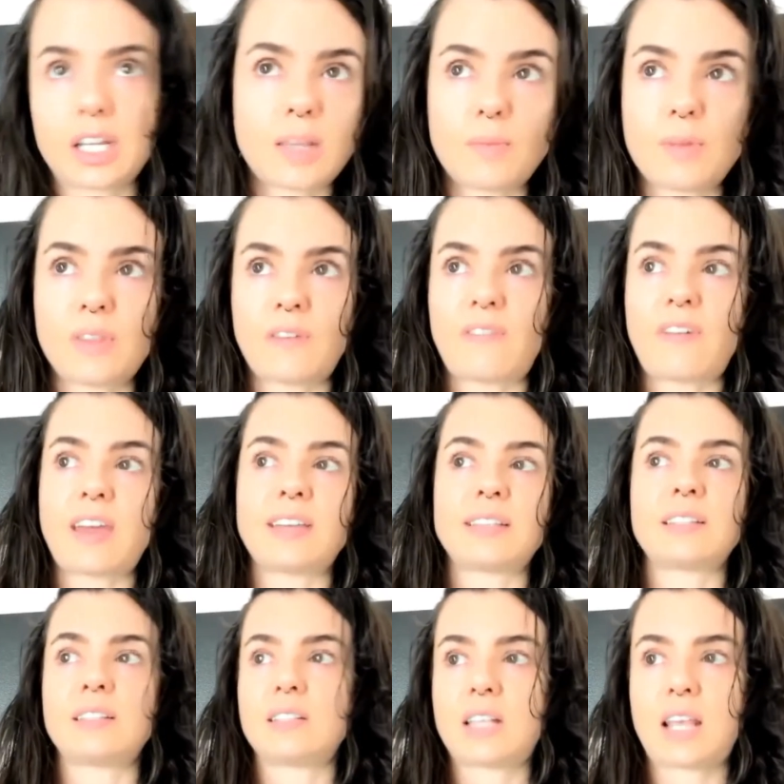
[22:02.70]
them in the
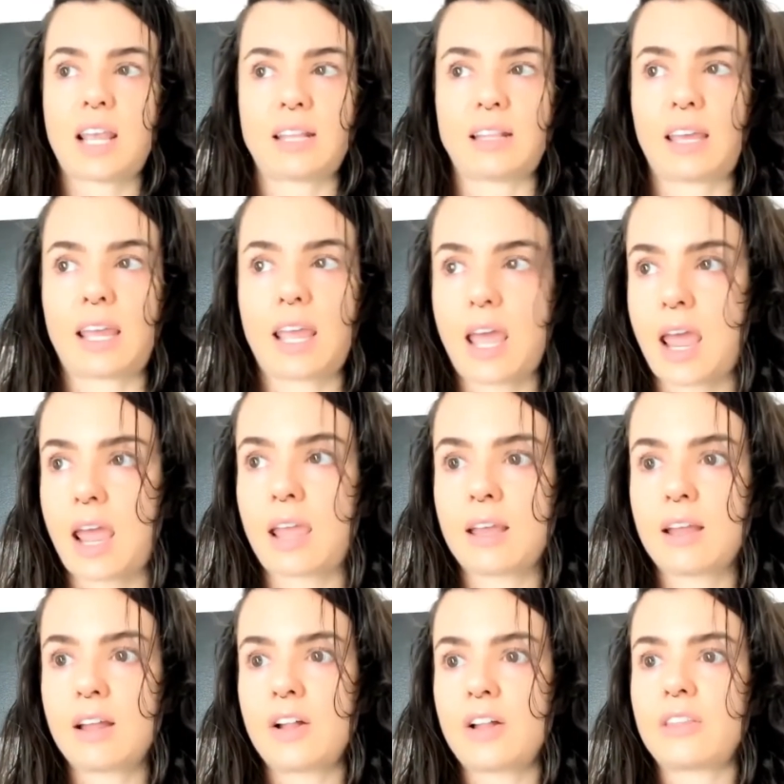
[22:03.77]
face and saying like, hey,
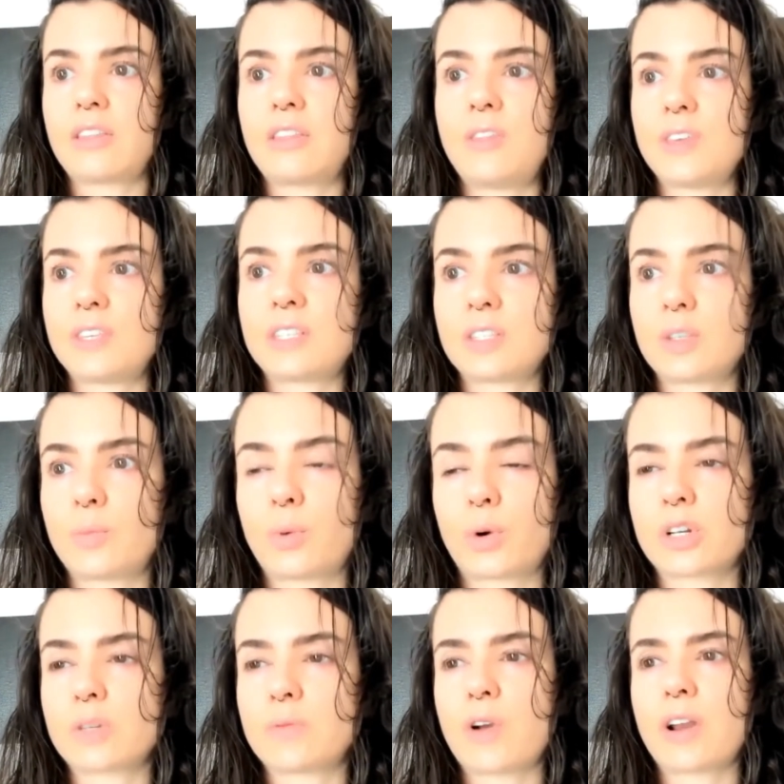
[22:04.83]
this is
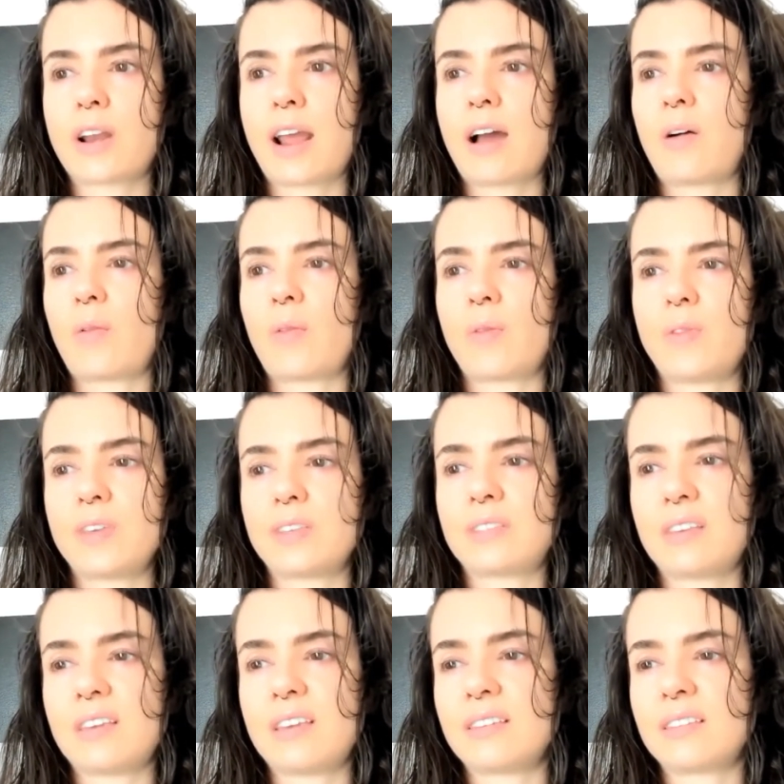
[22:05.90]
important to me right now.
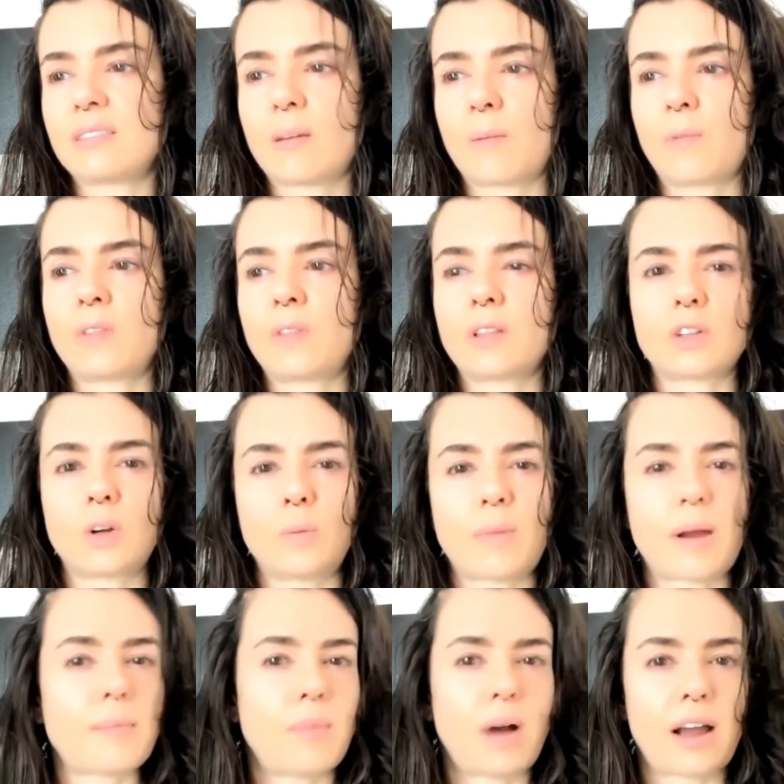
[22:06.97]
This is something that's on
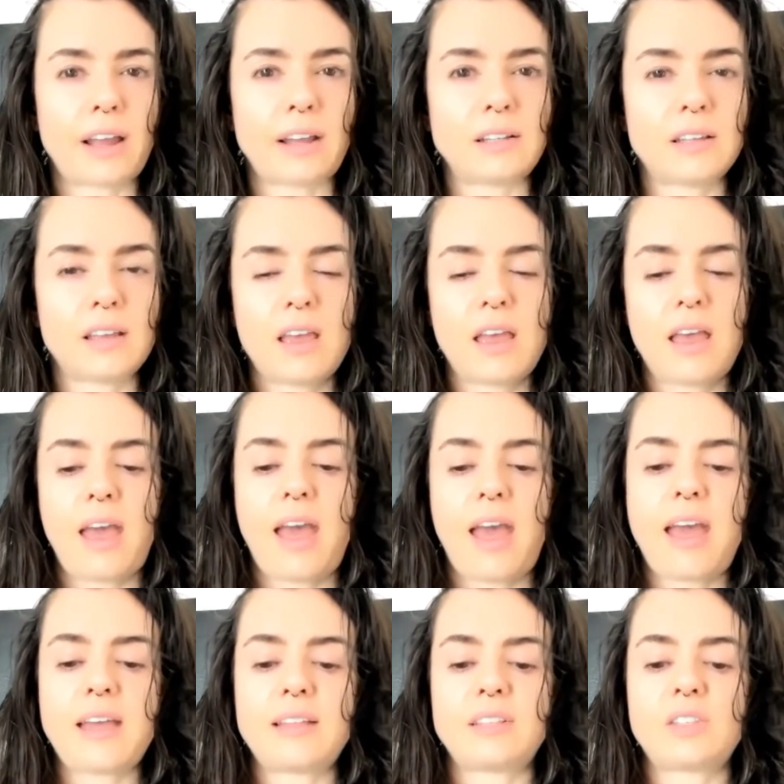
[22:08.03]
my mind.
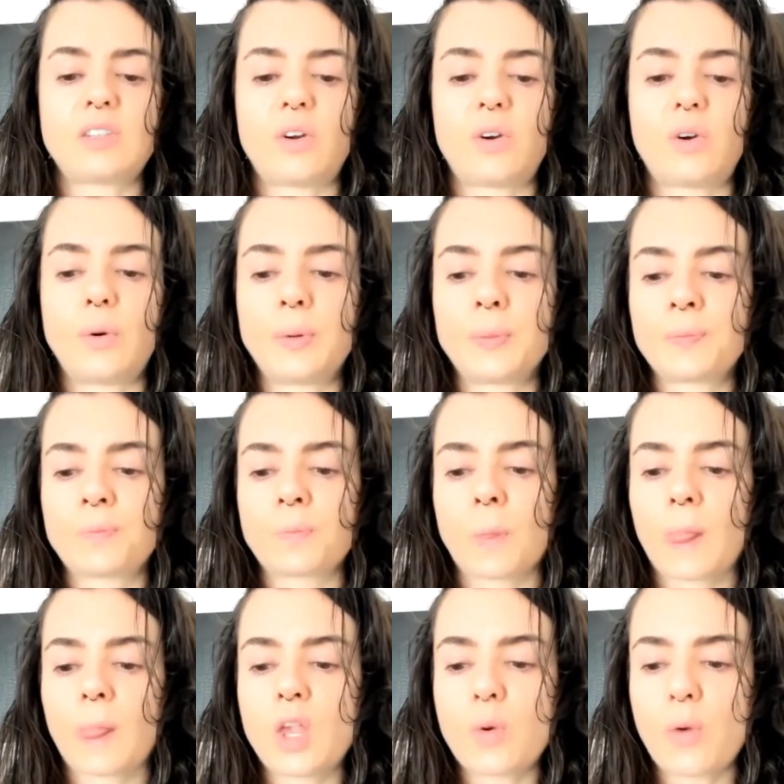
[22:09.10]
And so
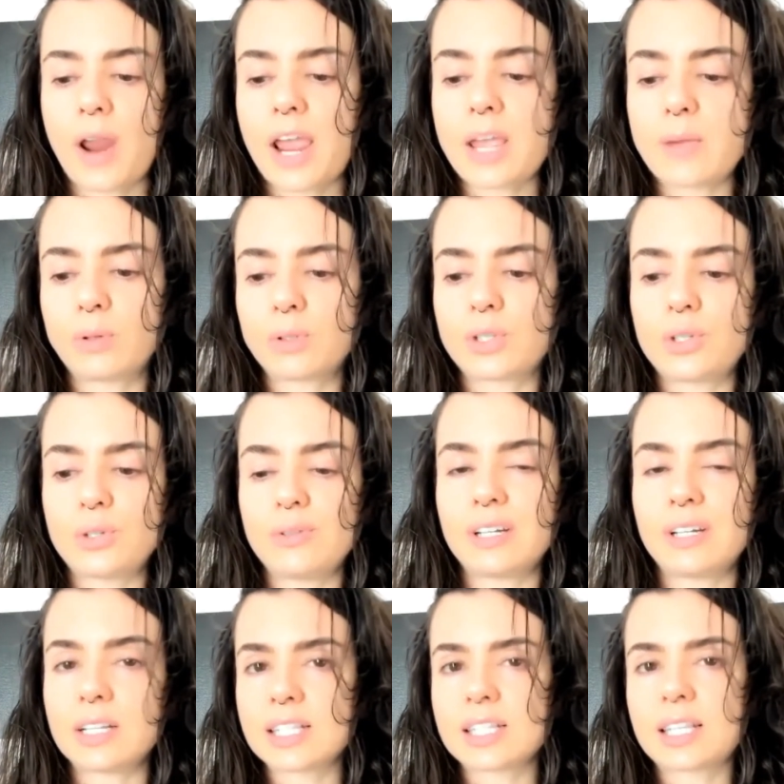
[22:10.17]
you were able to
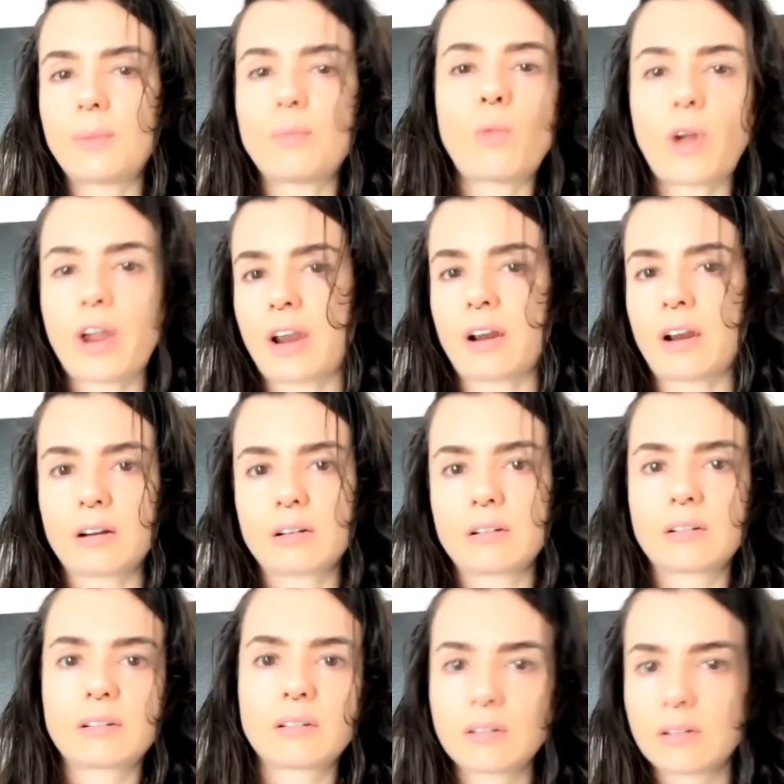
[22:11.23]
get it somewhere
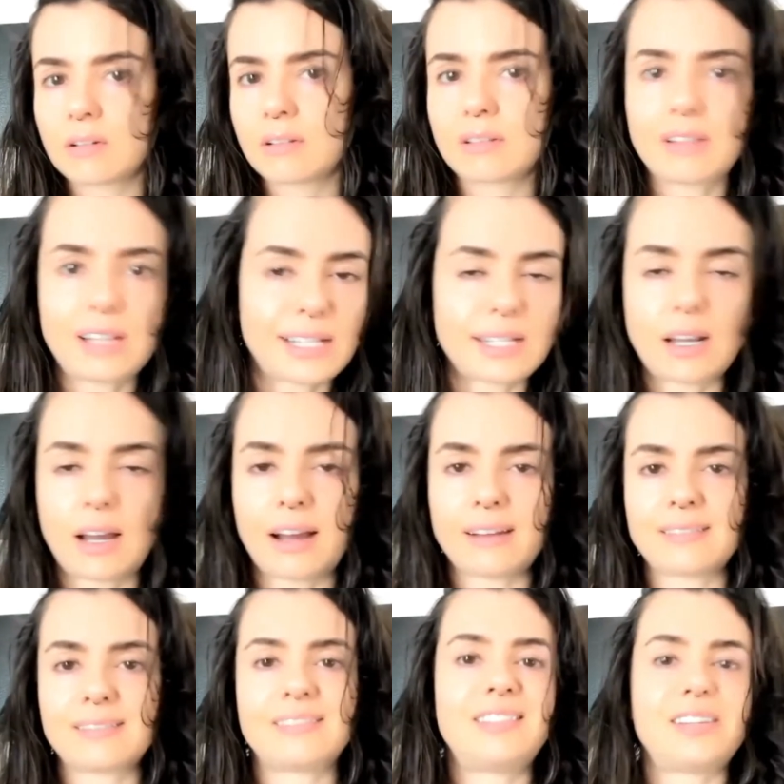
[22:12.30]
that's
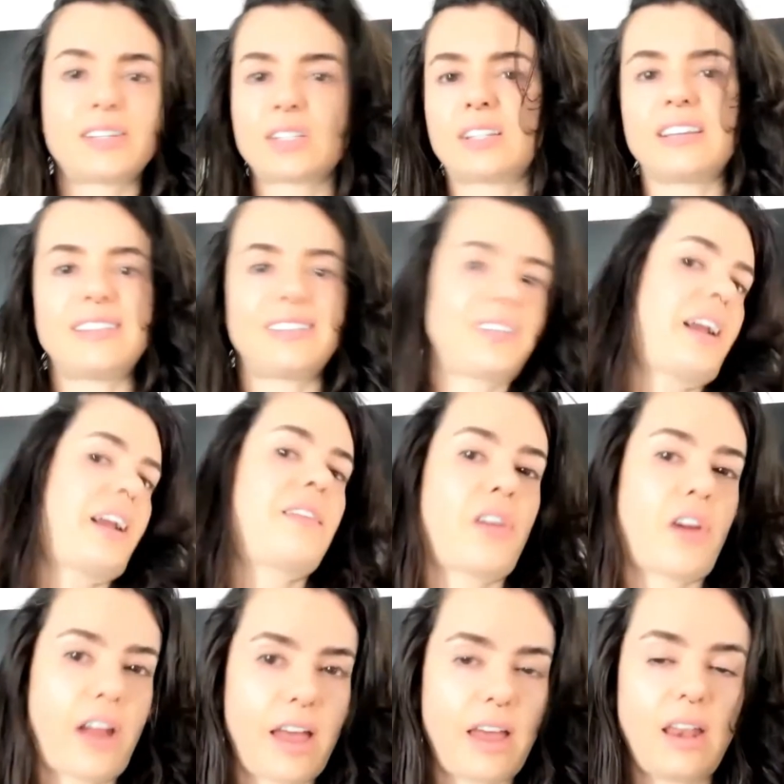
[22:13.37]
not just inside of
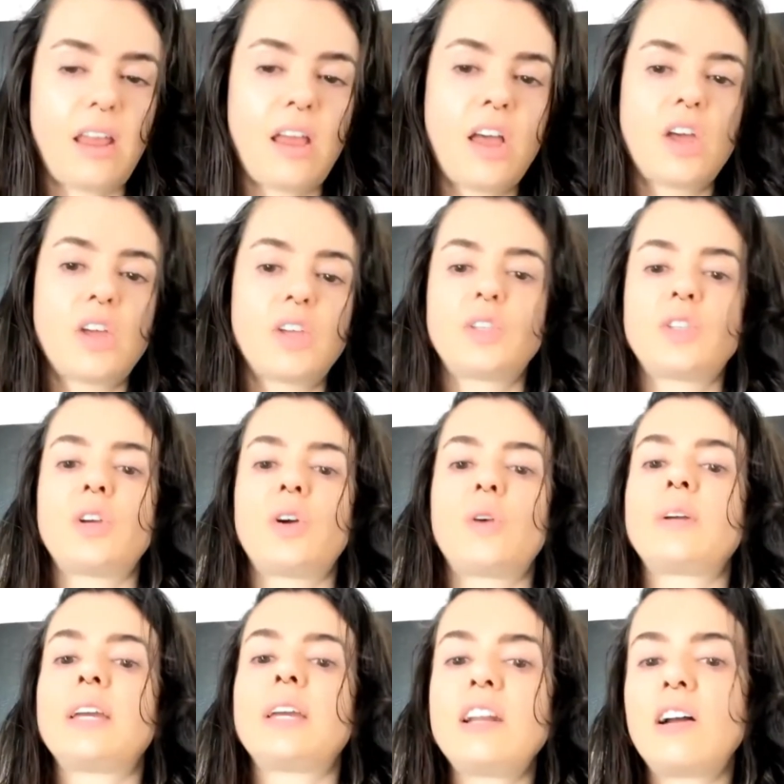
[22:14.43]
your head. So
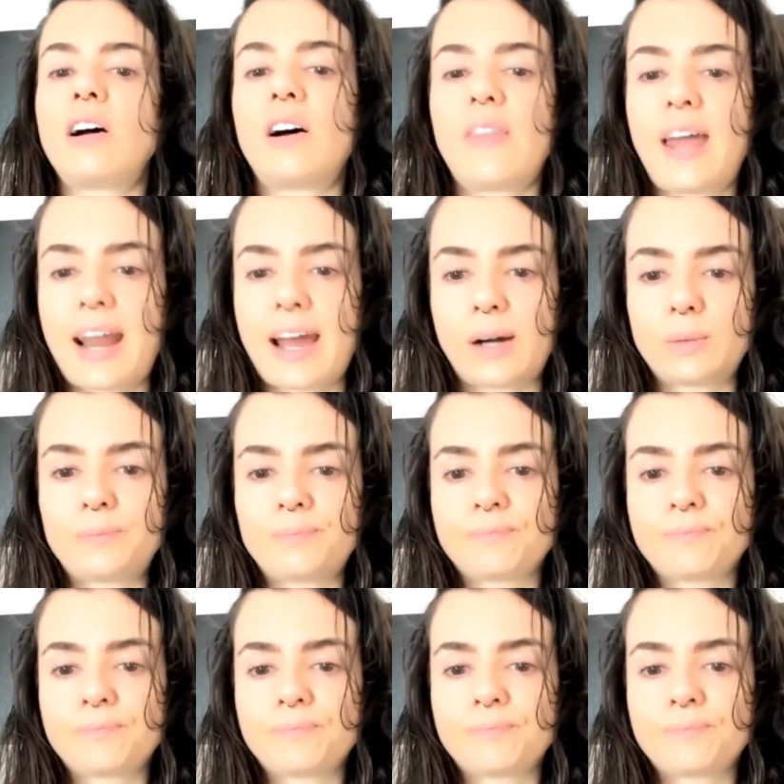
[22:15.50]
getting all that out